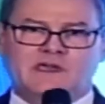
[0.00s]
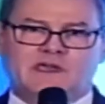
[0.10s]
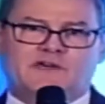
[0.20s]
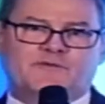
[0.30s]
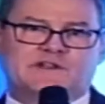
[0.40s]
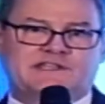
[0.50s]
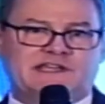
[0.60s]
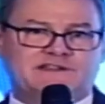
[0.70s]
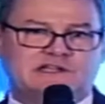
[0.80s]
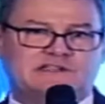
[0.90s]
If we're
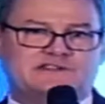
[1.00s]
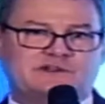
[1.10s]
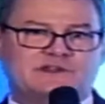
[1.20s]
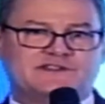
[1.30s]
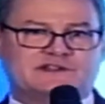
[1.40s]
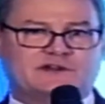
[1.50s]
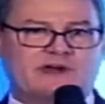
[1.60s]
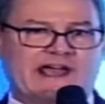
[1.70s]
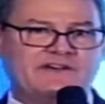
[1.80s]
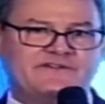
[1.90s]
teaching students to
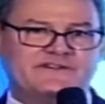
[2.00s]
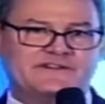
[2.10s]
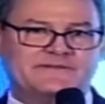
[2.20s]
graph